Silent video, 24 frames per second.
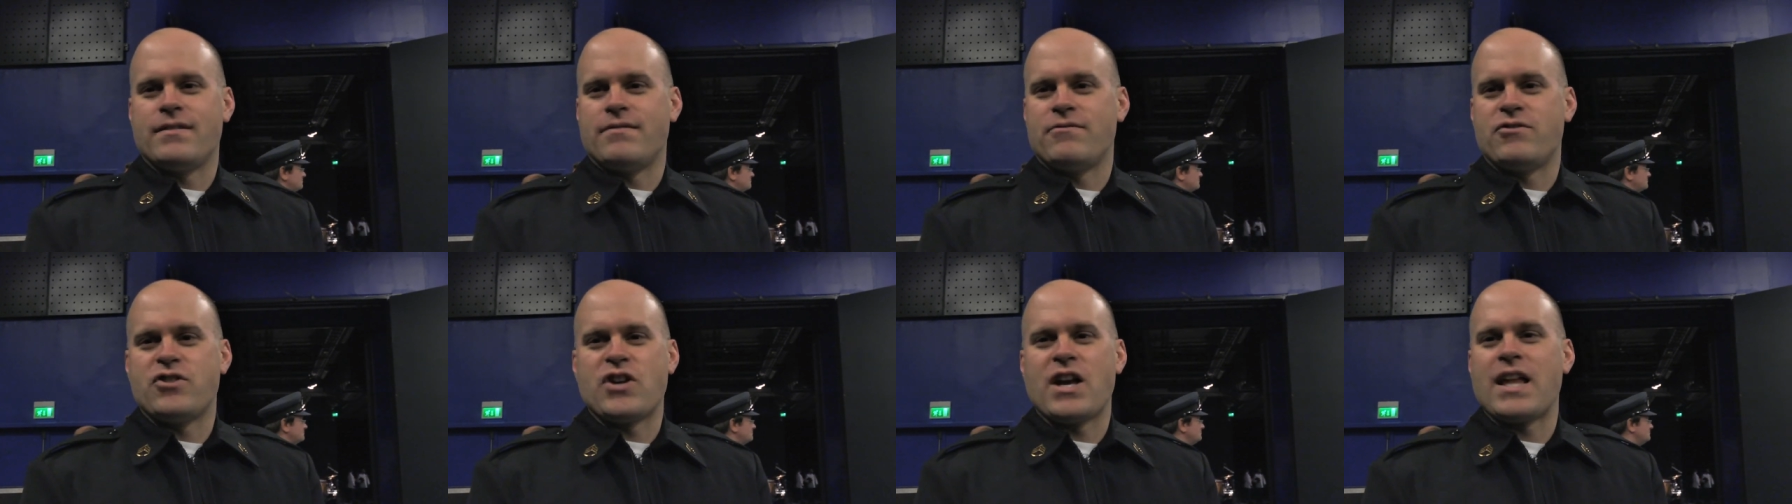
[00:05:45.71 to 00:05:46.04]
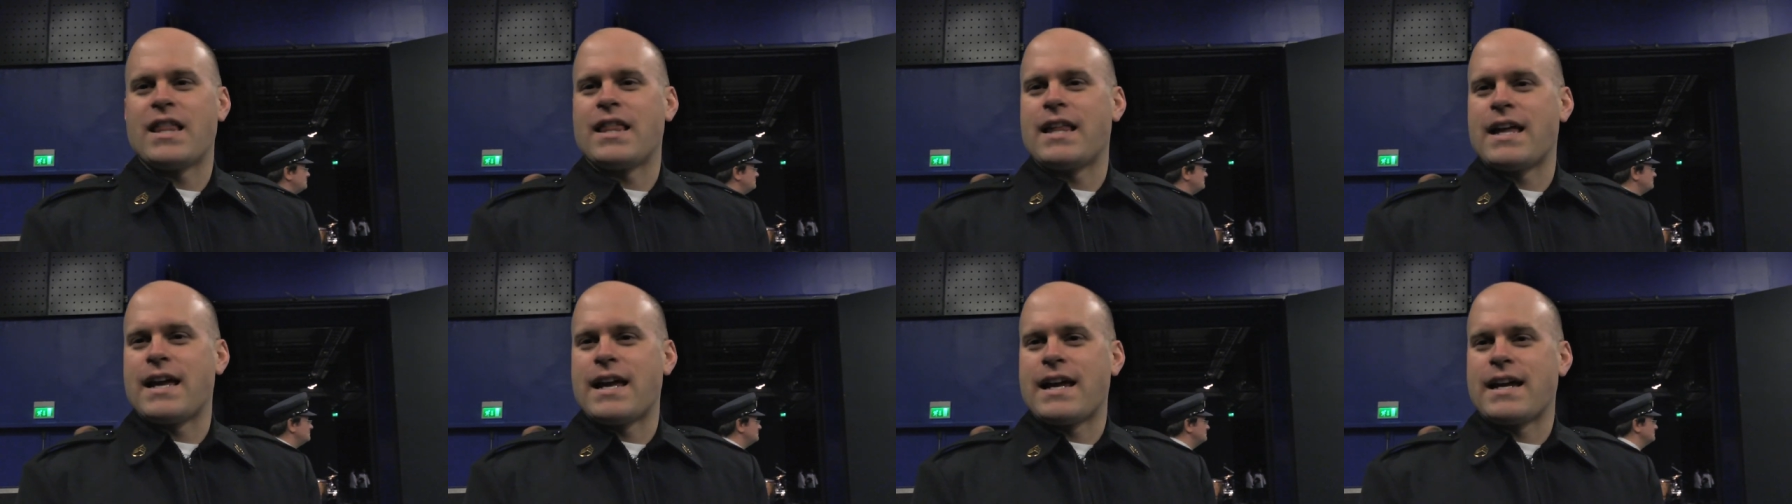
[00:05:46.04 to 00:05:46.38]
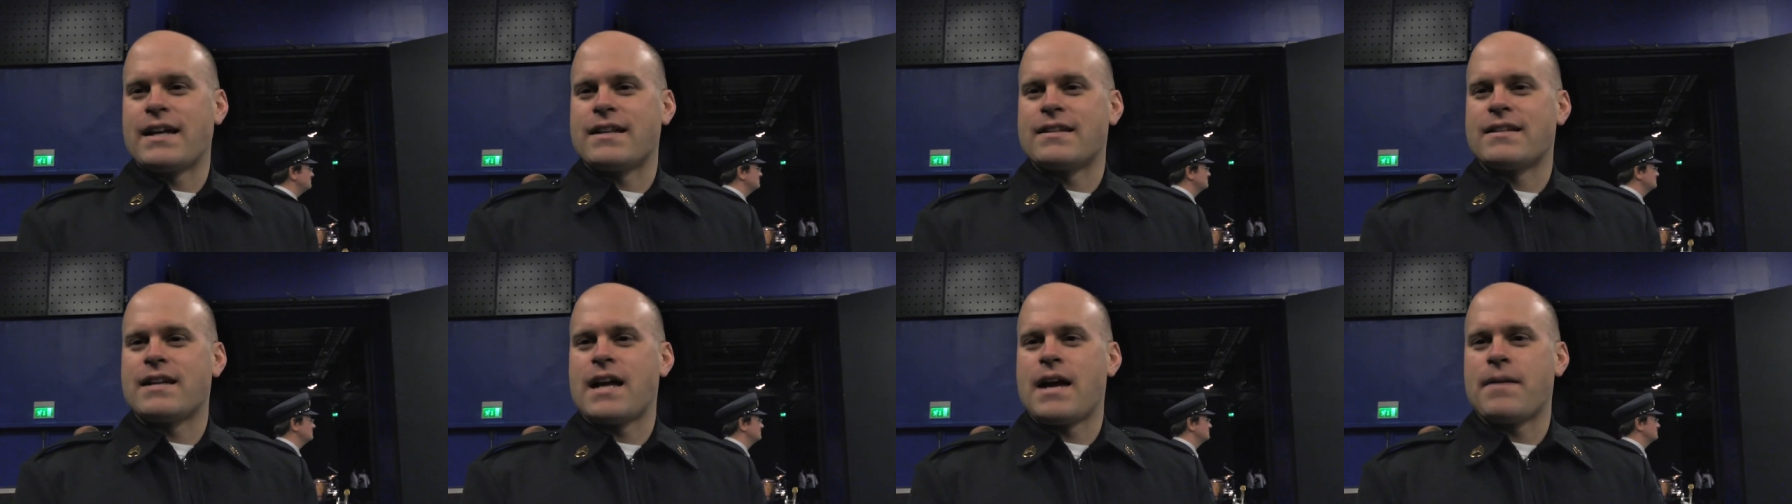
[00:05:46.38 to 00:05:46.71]
jet lag
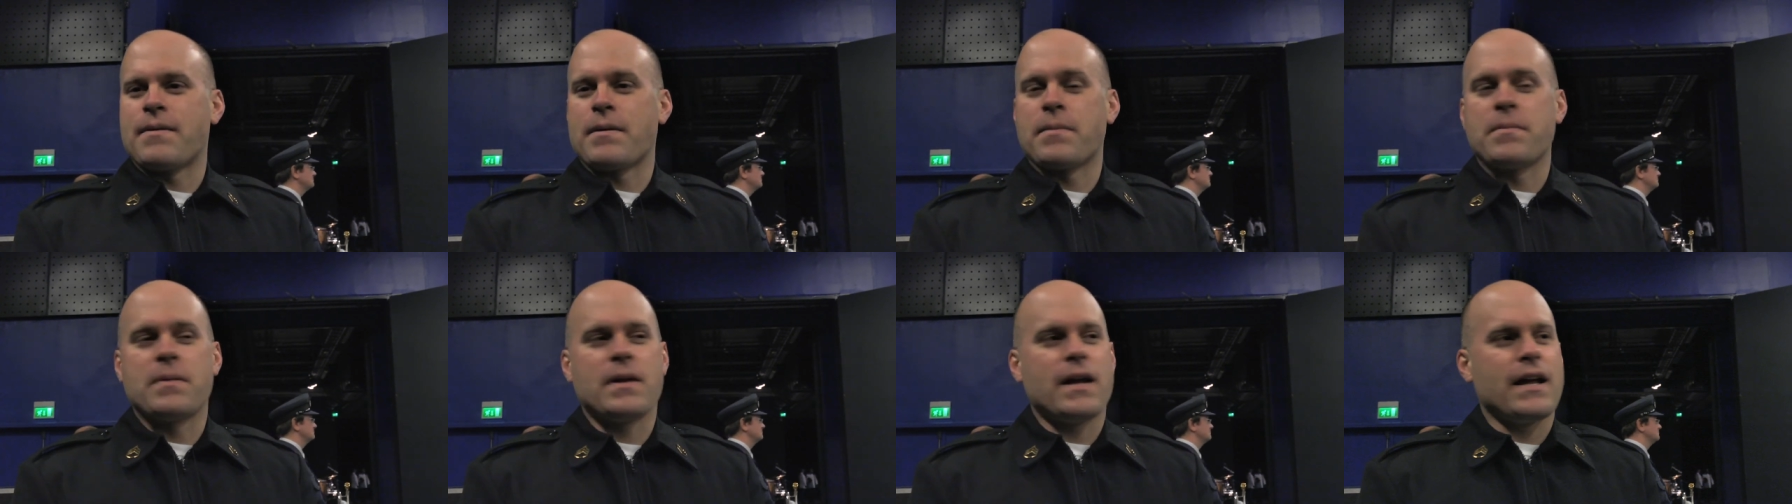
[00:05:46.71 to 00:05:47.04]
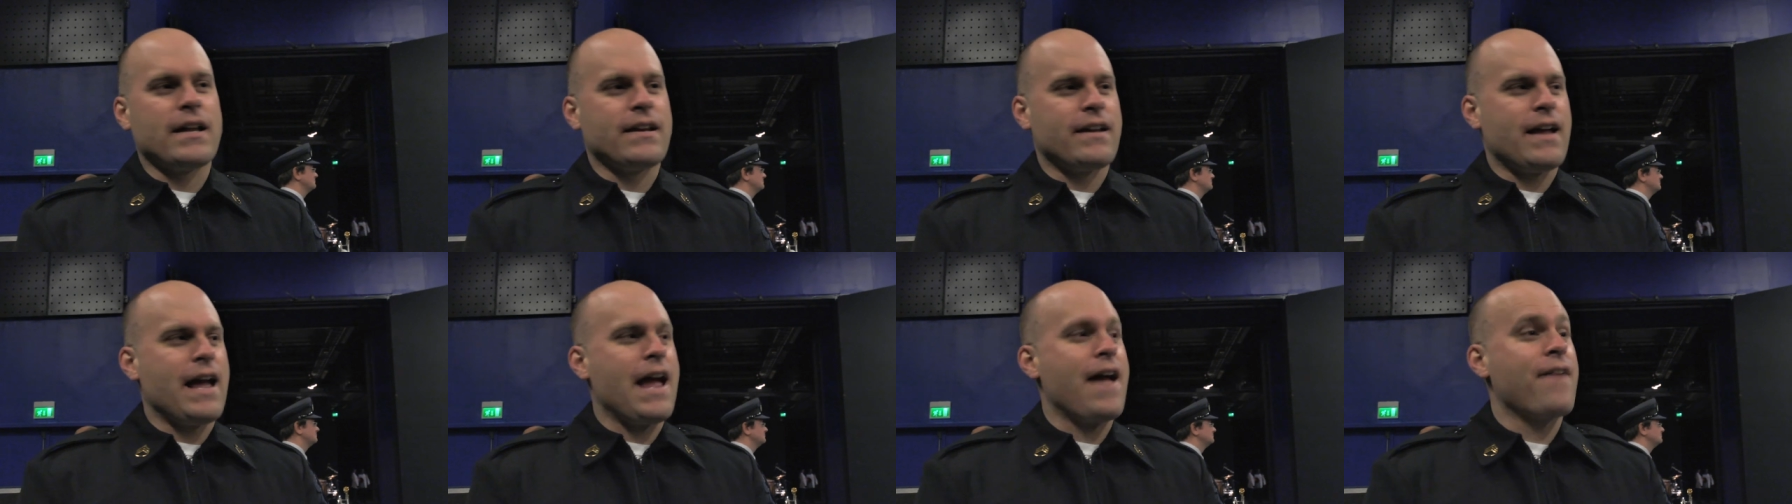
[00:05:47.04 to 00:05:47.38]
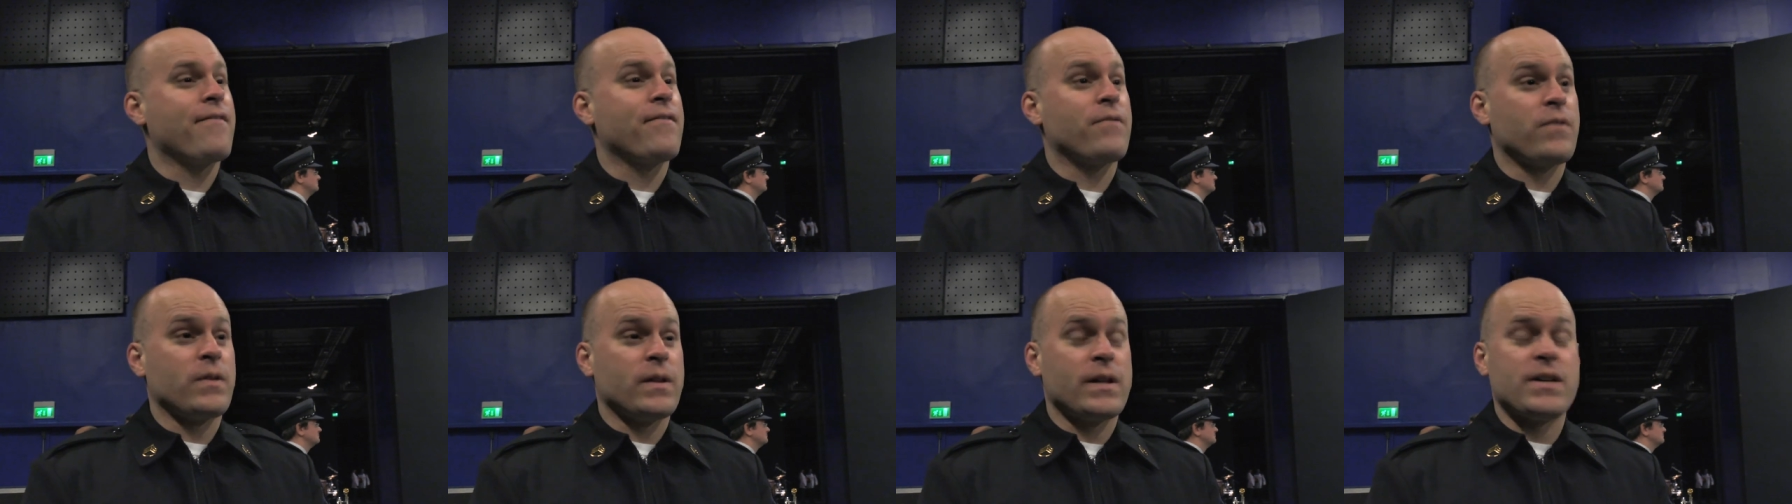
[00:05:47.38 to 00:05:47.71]
and timing, but I
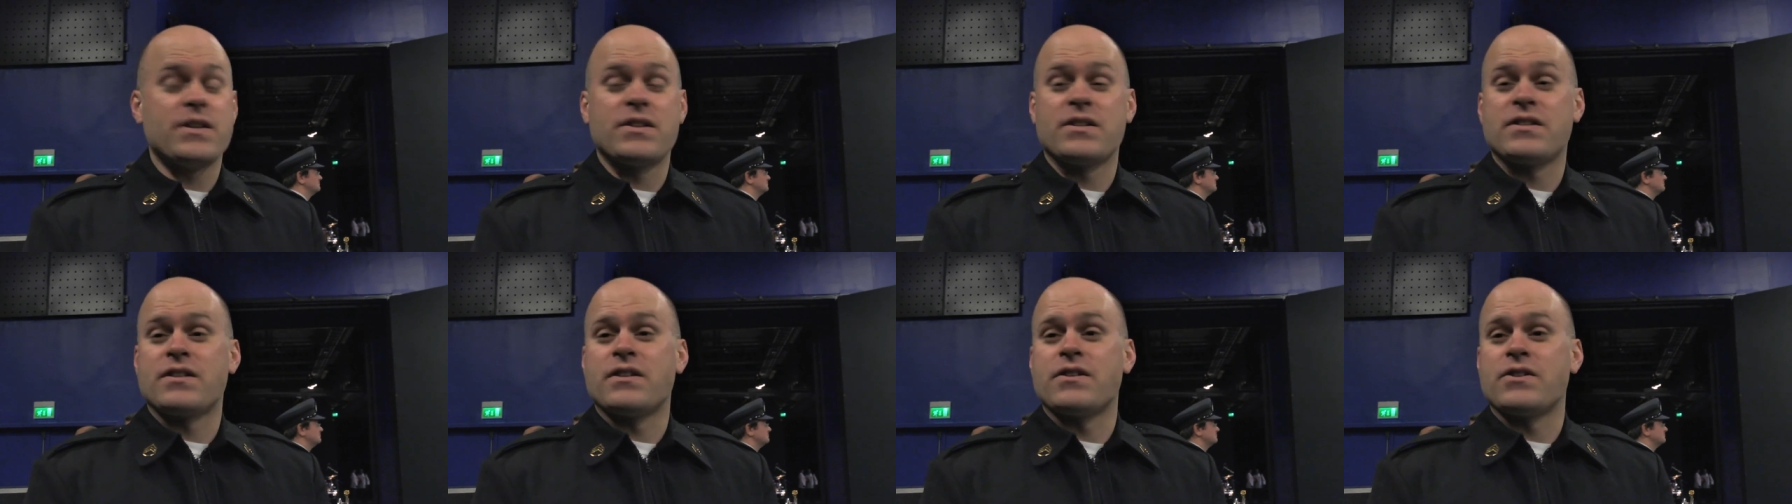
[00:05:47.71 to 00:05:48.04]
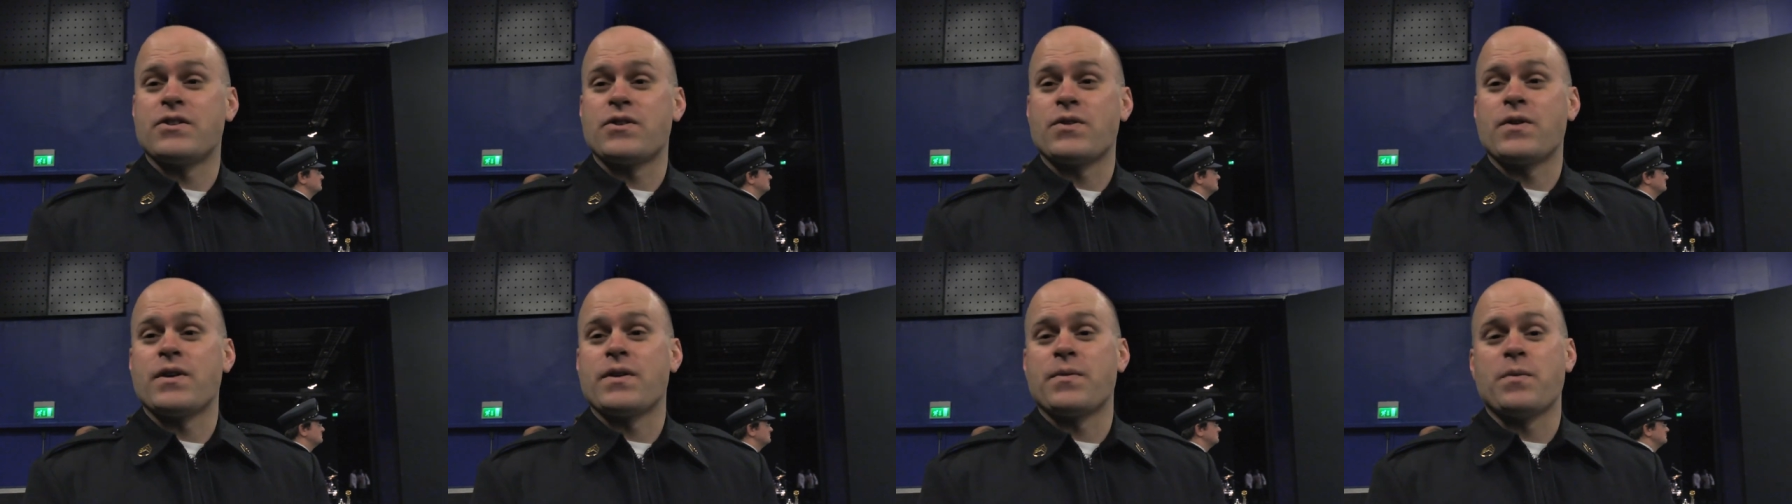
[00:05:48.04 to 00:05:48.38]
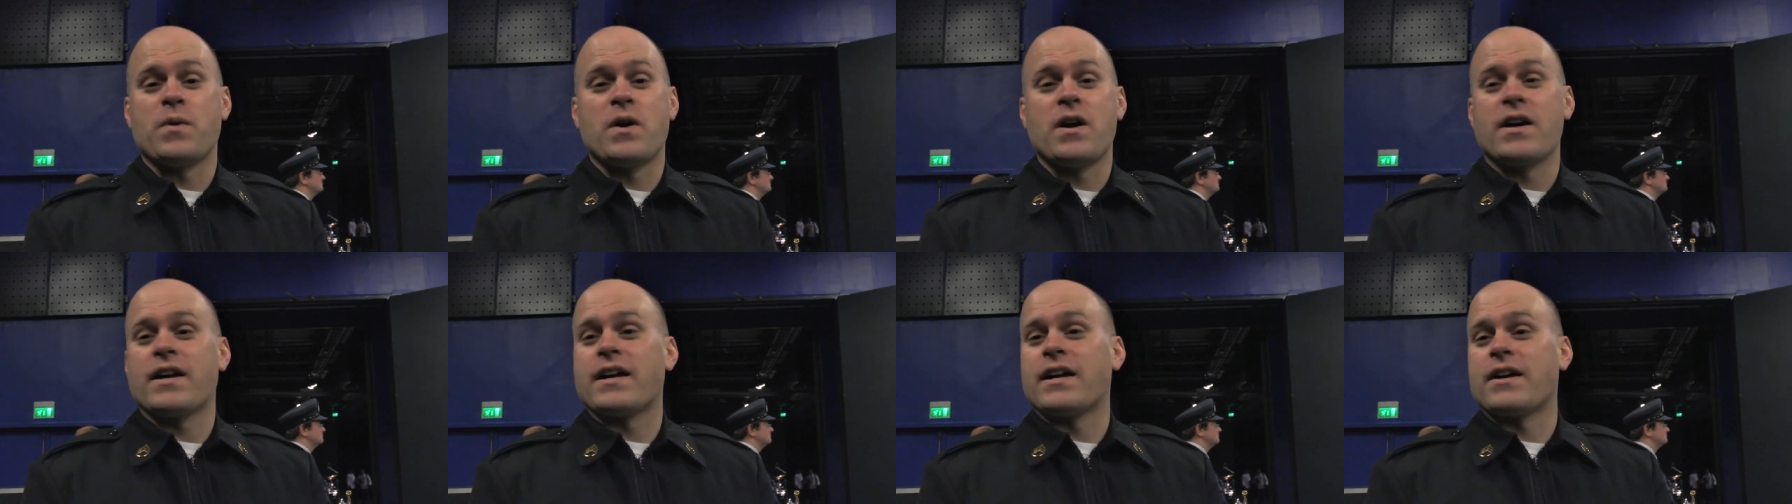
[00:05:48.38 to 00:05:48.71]
have really just enjoyed
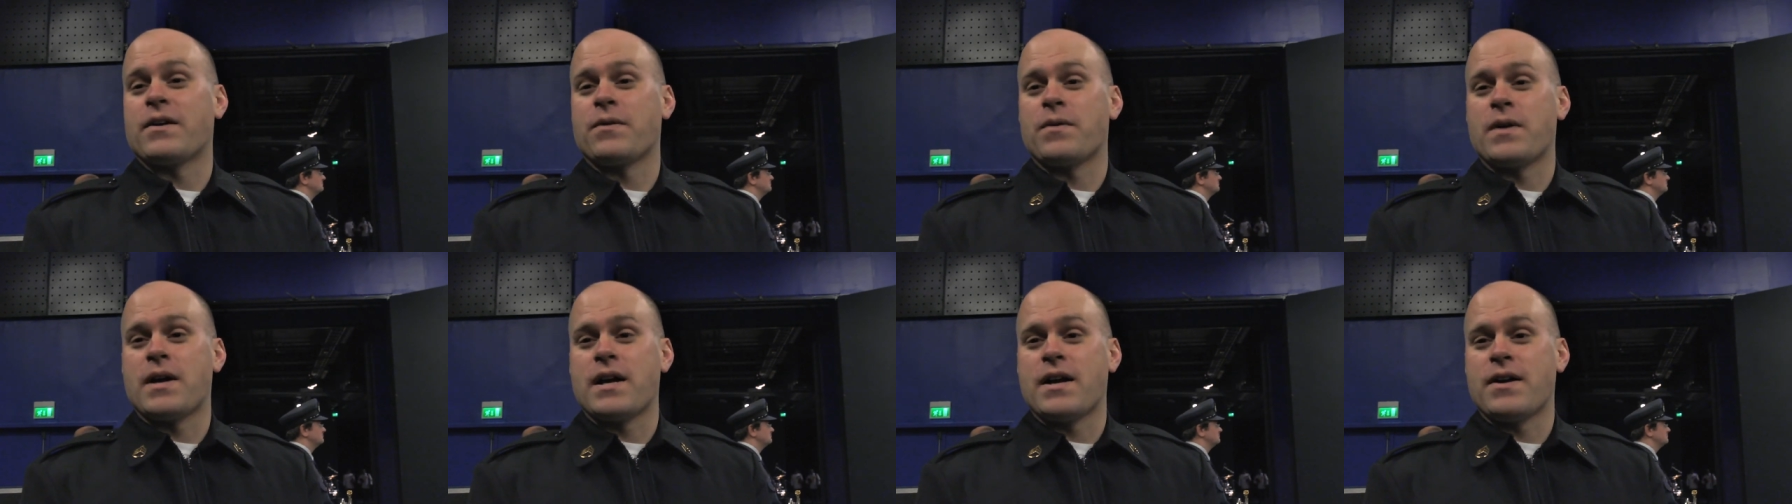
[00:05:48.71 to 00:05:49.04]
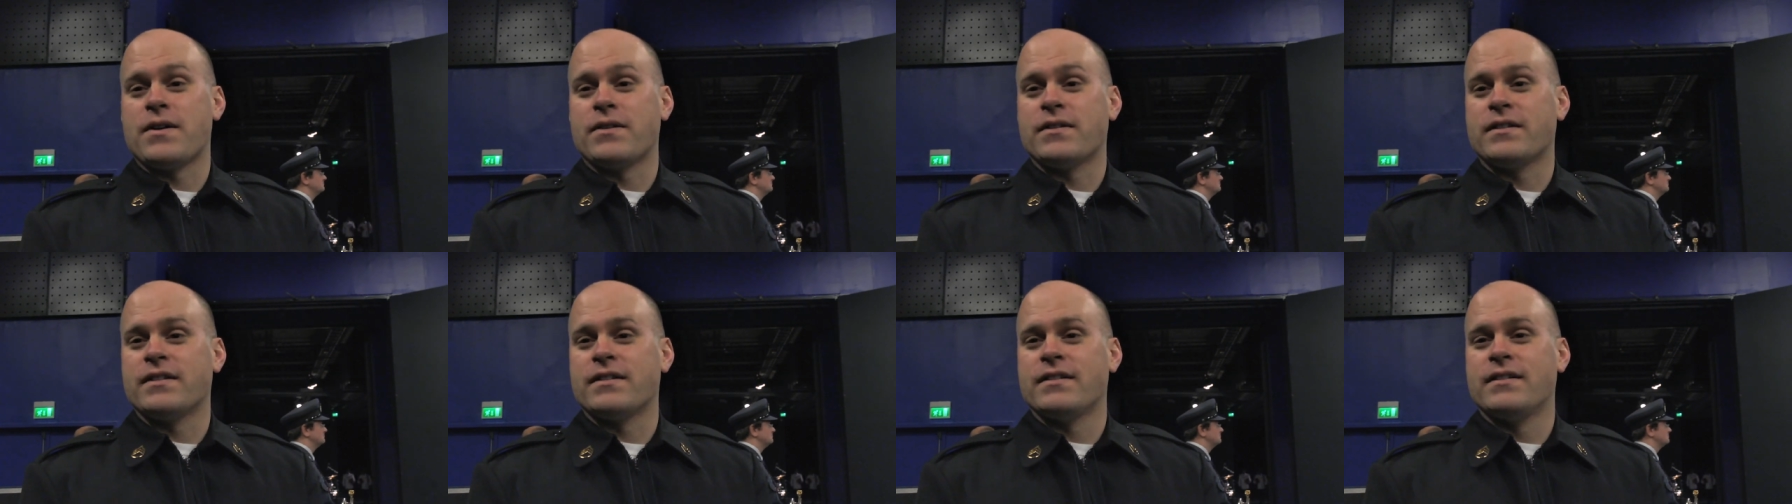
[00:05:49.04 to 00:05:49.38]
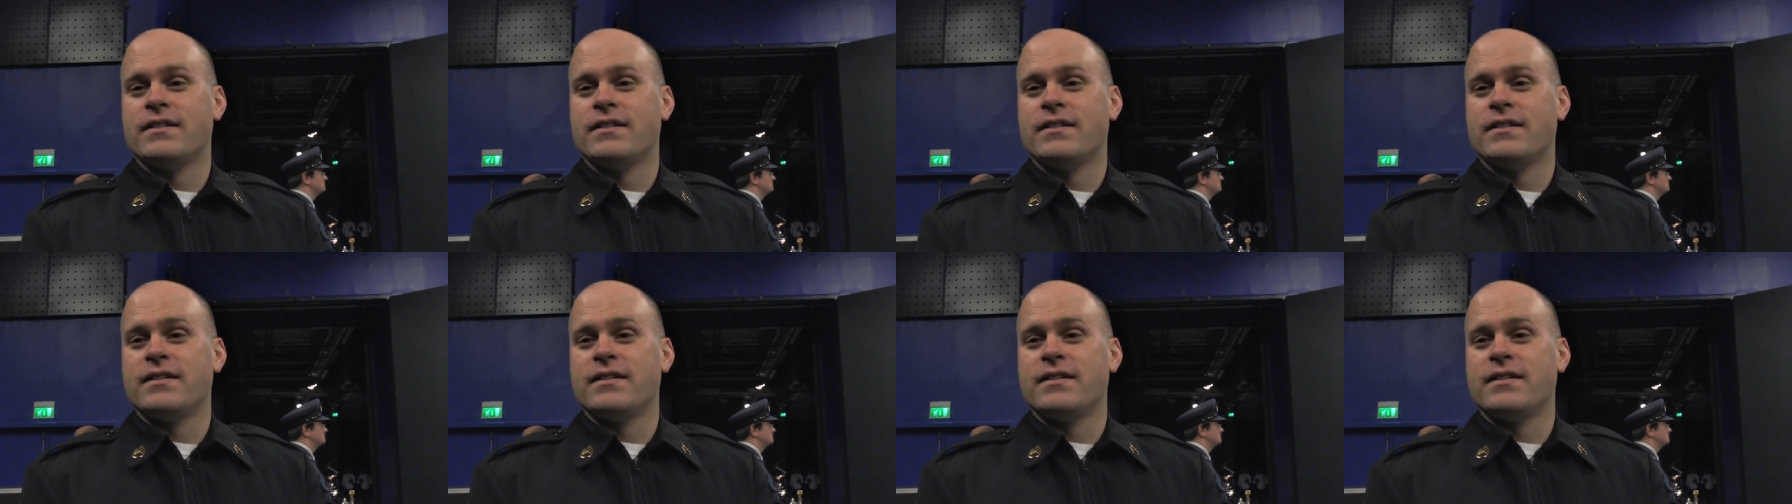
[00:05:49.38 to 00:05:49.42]
walking around